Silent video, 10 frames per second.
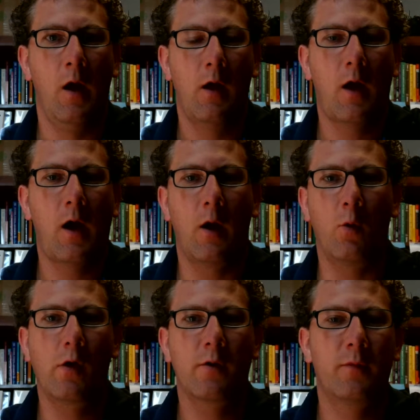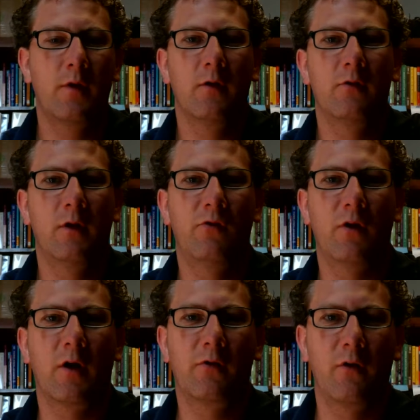Hi, welcome to this
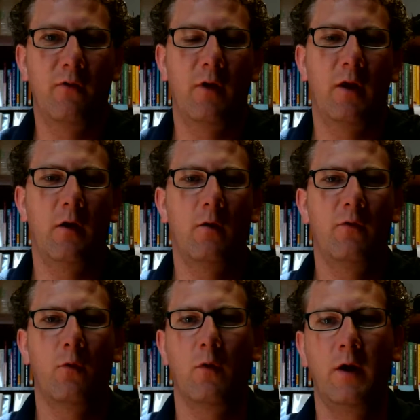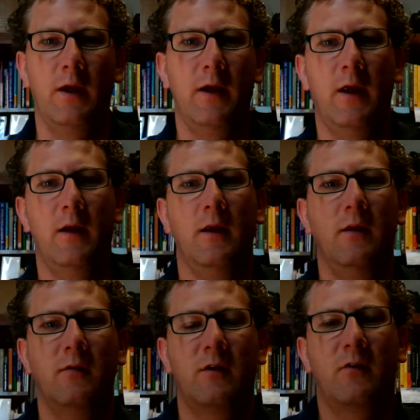introductory video for
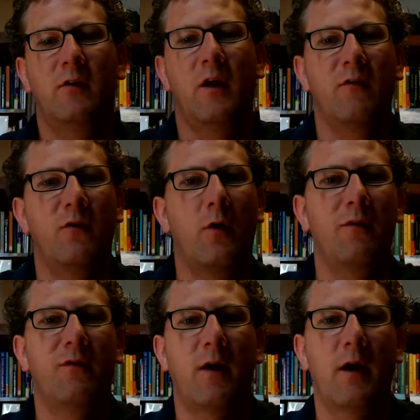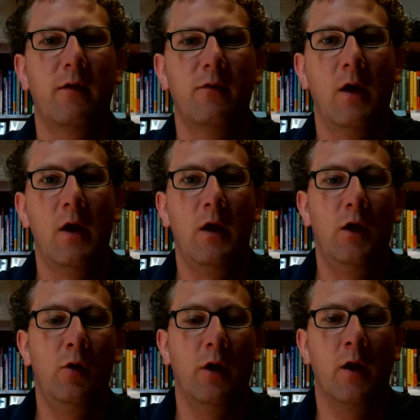EDAD 6845,
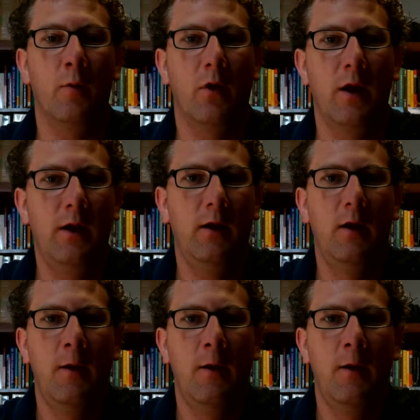unit number 8.